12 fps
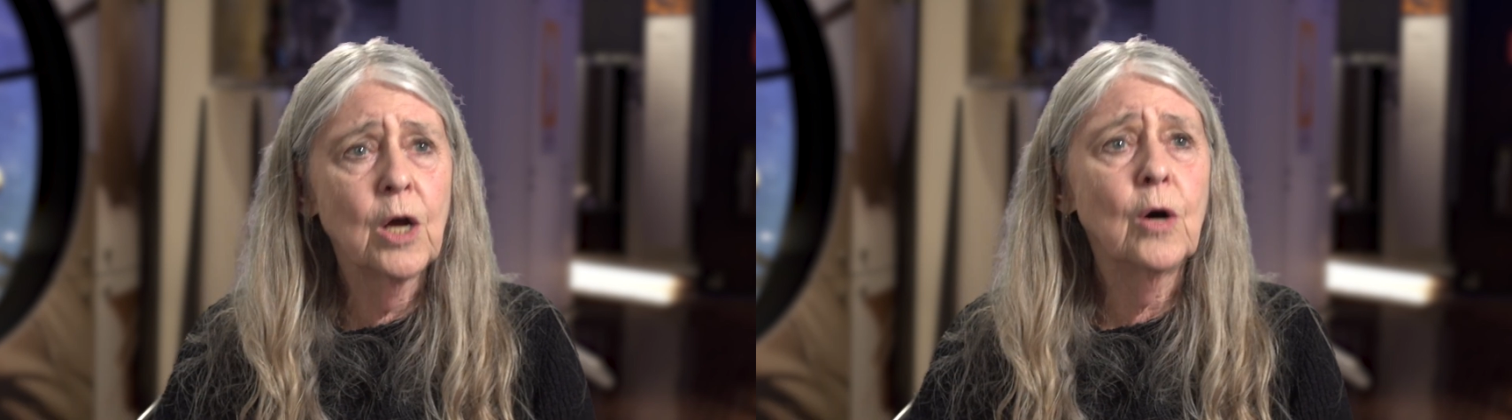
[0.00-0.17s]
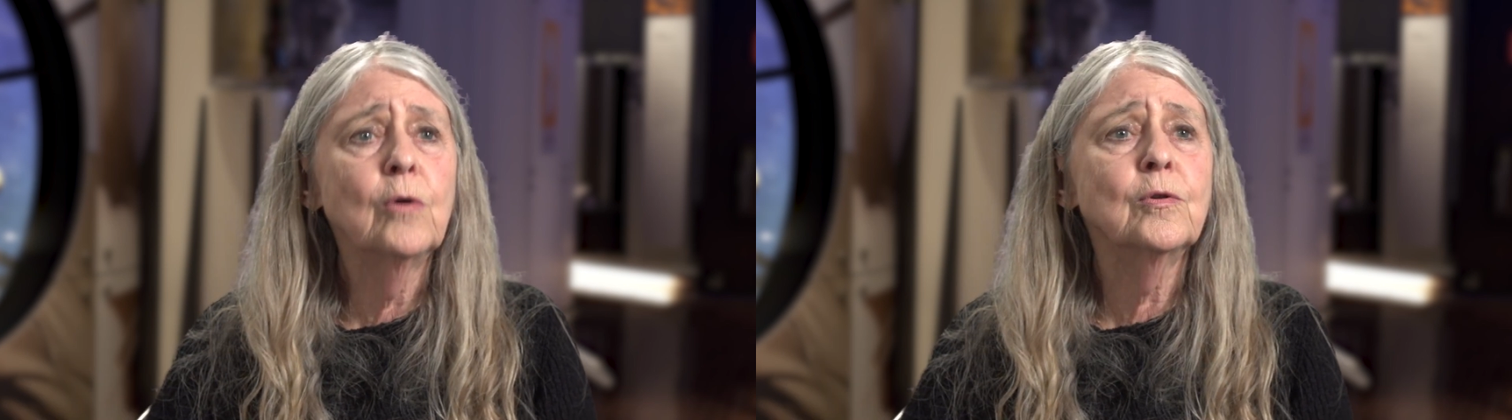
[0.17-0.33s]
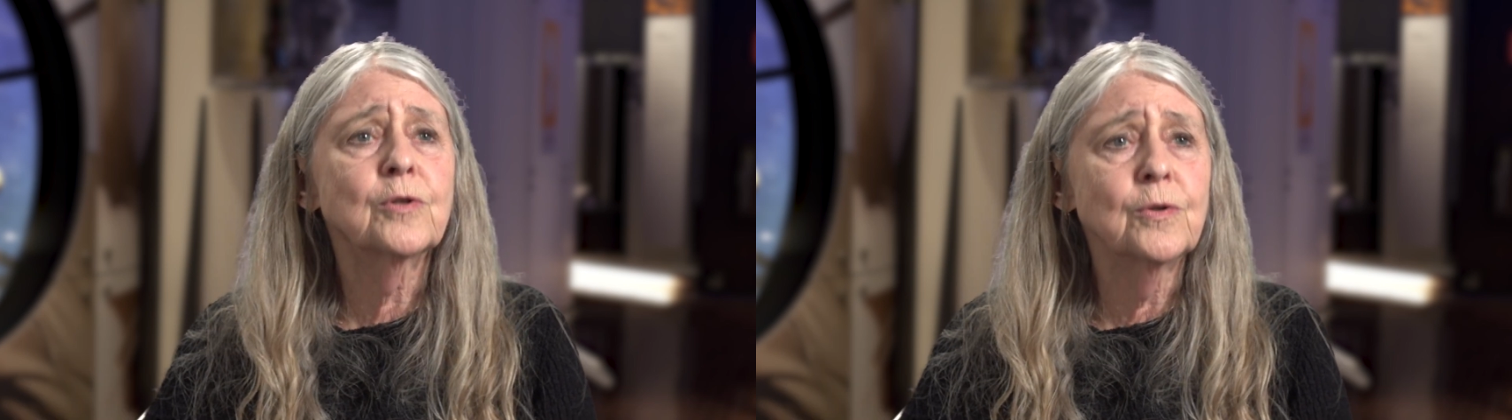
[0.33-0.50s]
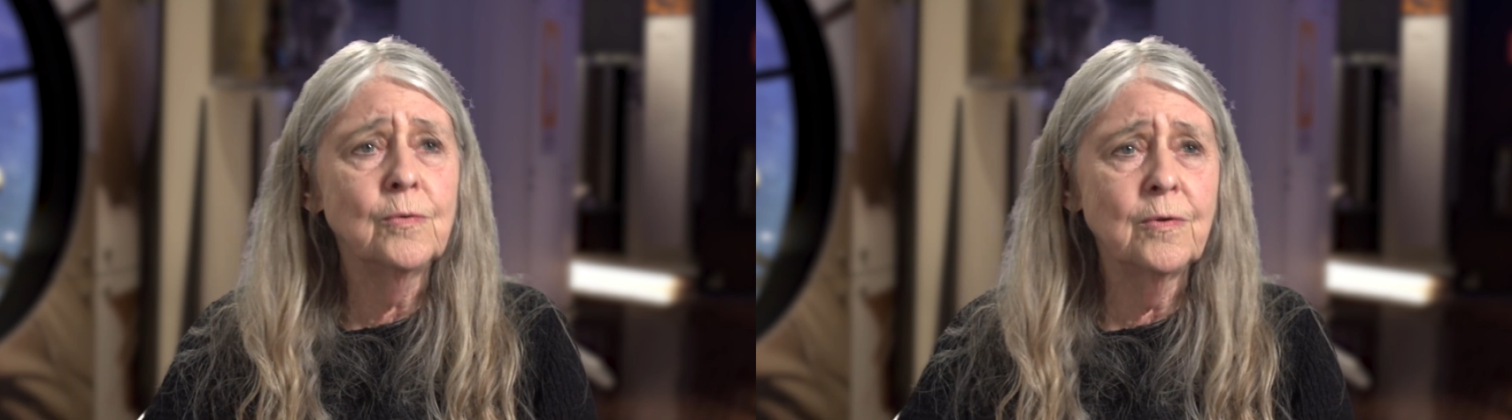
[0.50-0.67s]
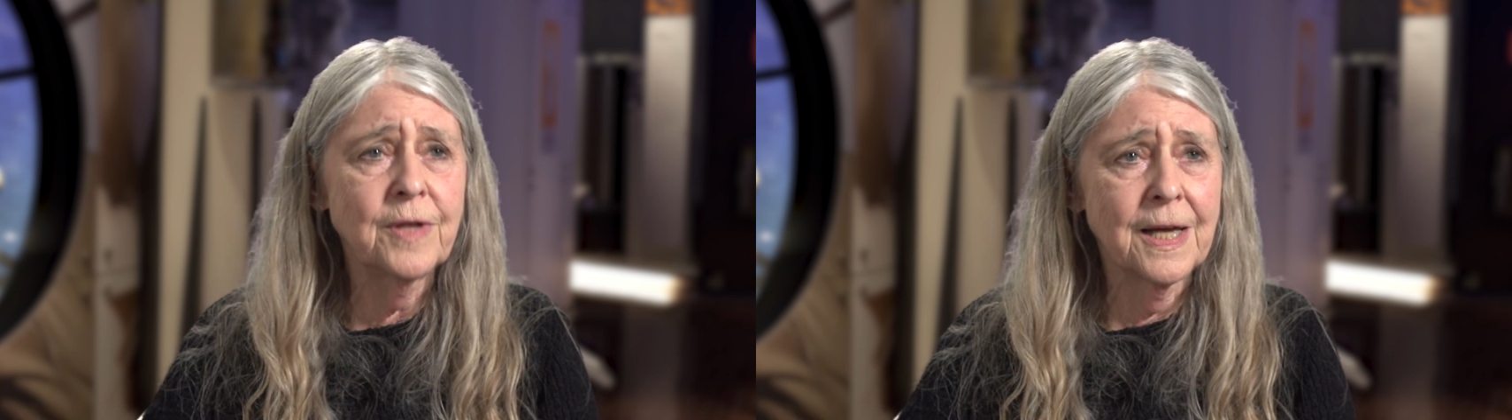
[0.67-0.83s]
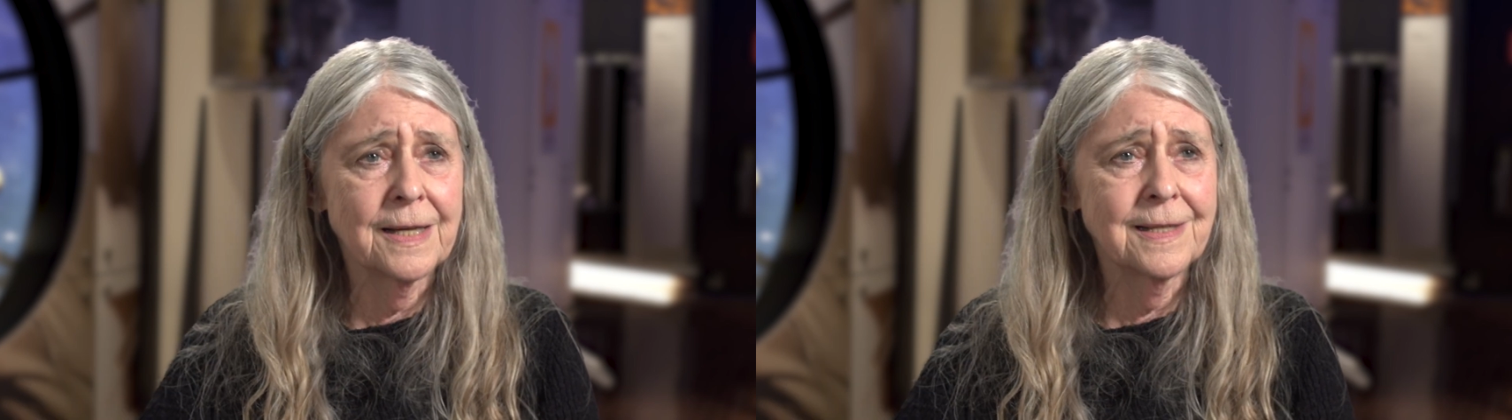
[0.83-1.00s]
who do
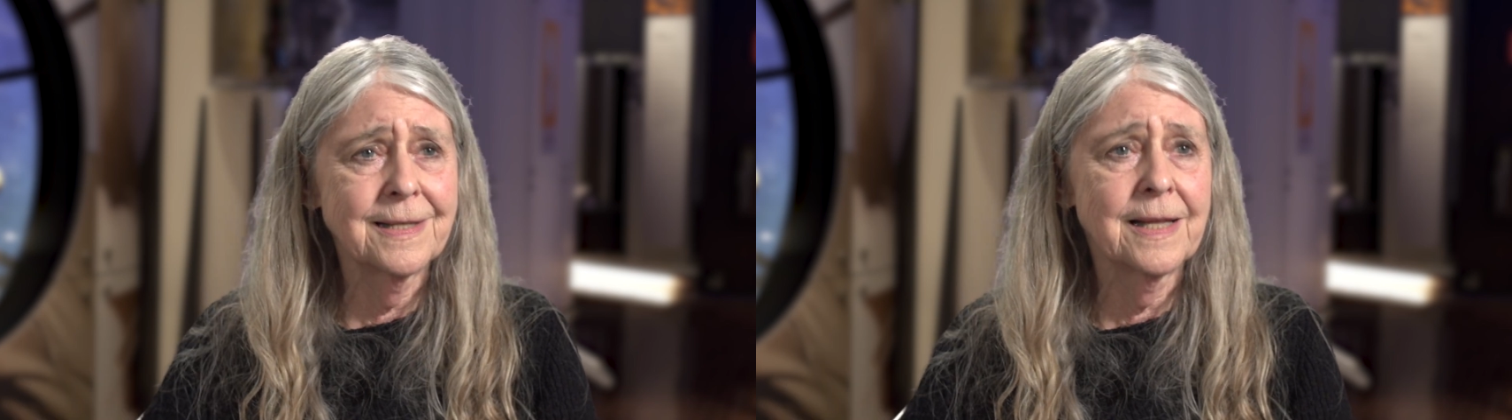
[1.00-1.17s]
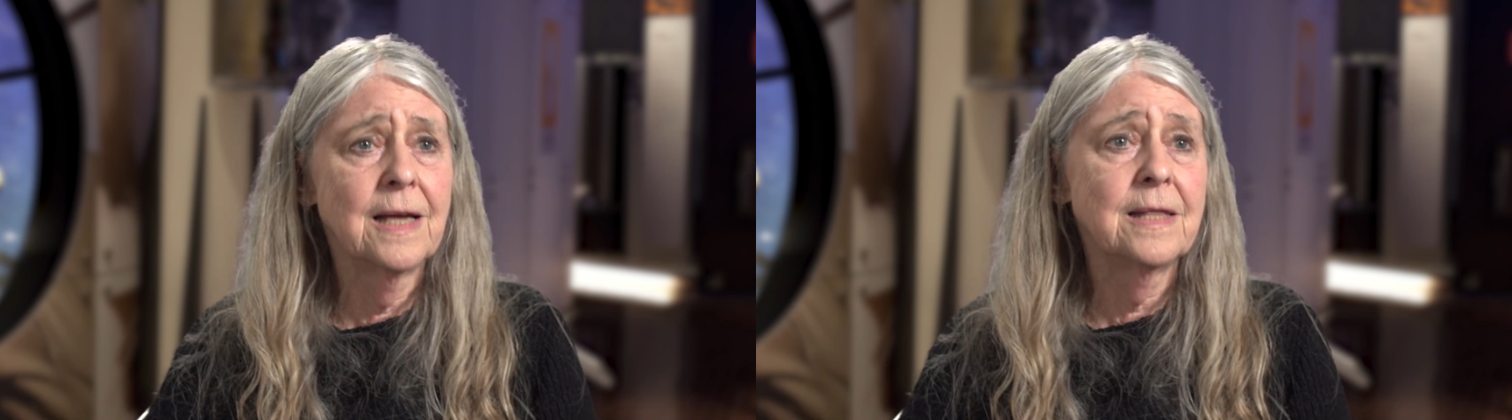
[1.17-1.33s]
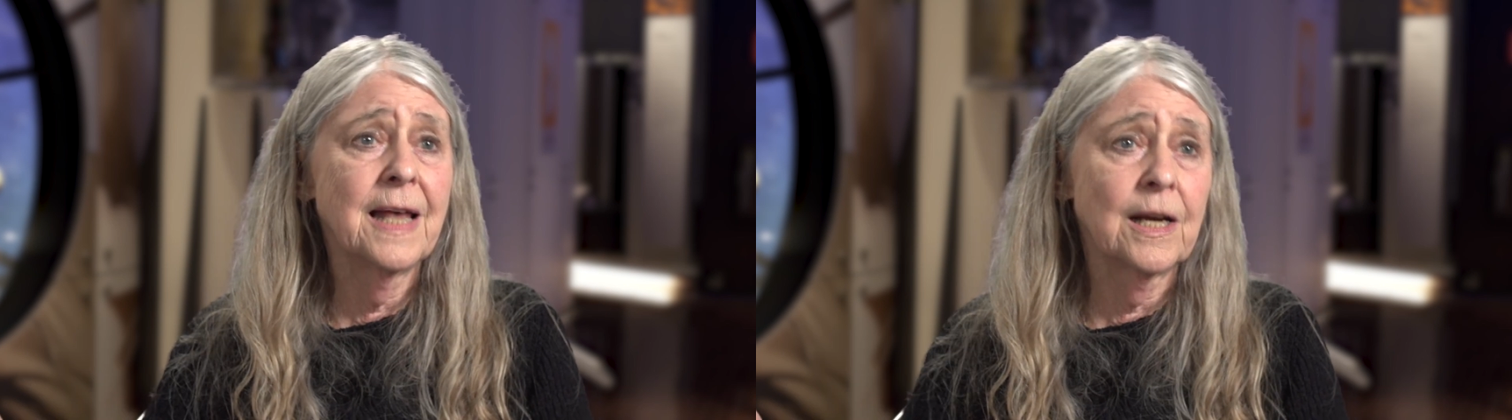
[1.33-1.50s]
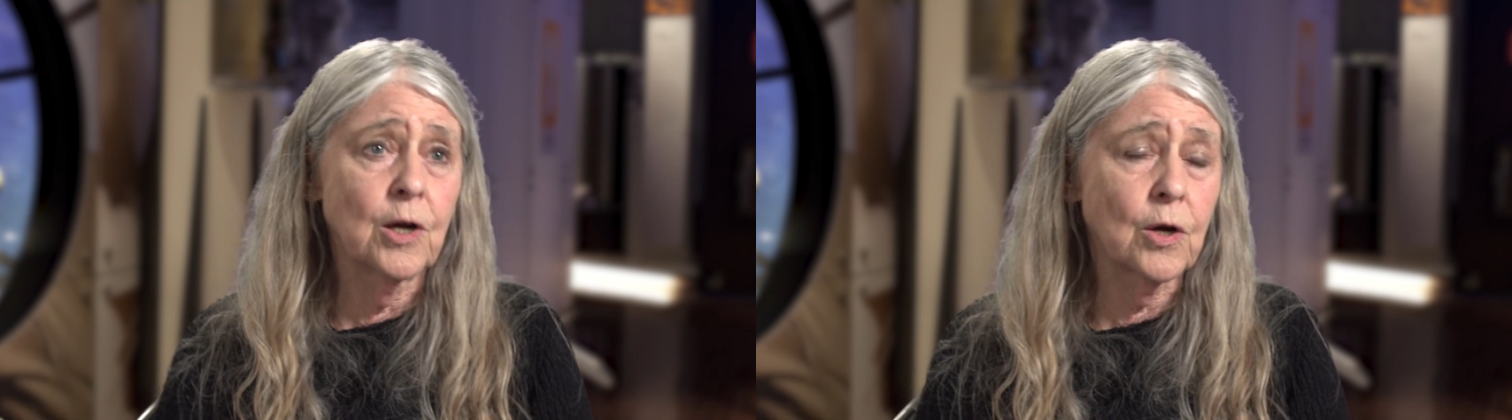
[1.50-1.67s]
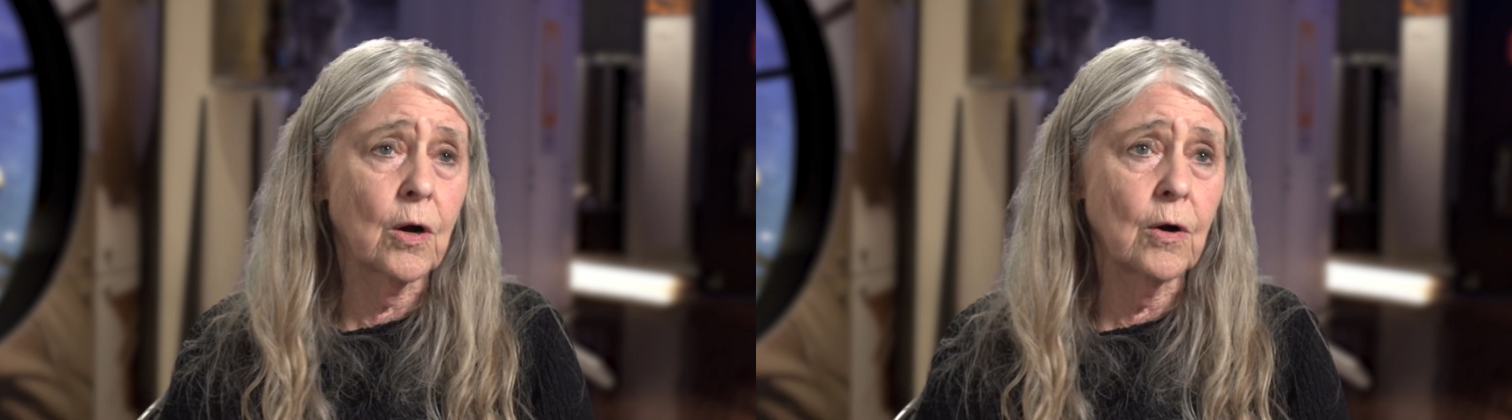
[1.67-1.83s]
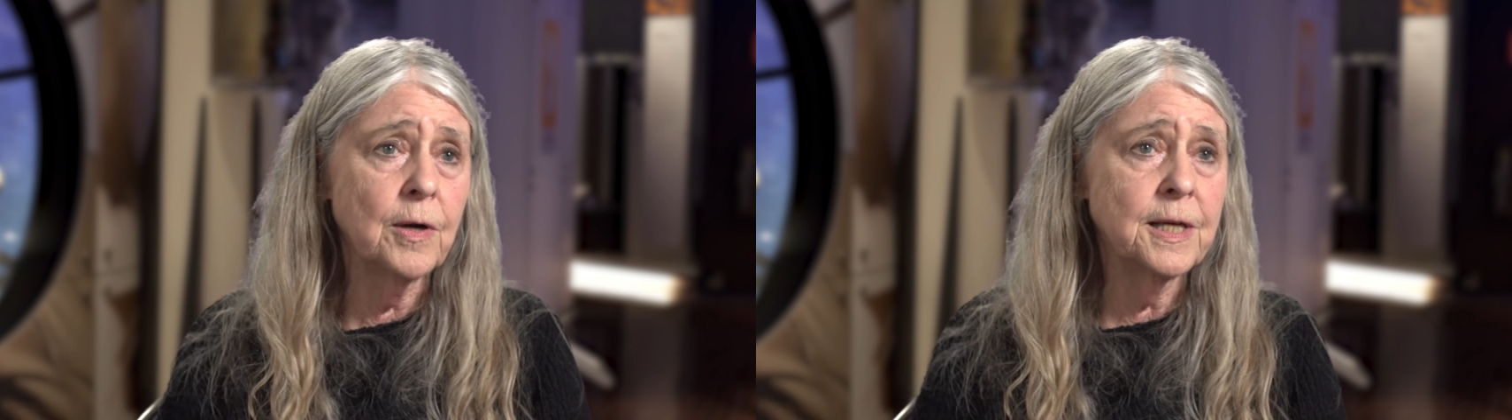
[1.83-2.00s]
things that
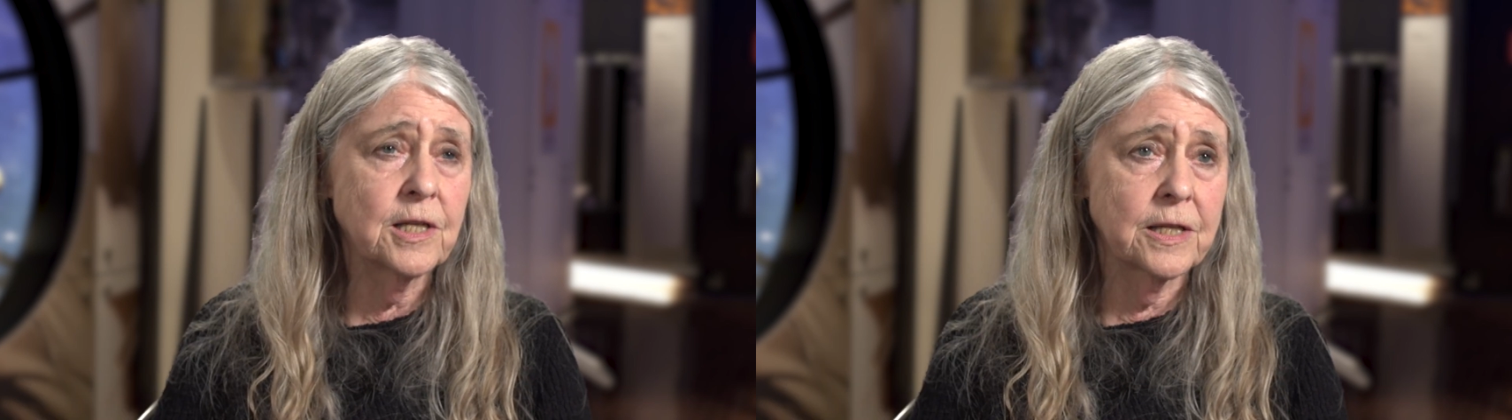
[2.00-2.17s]
encourage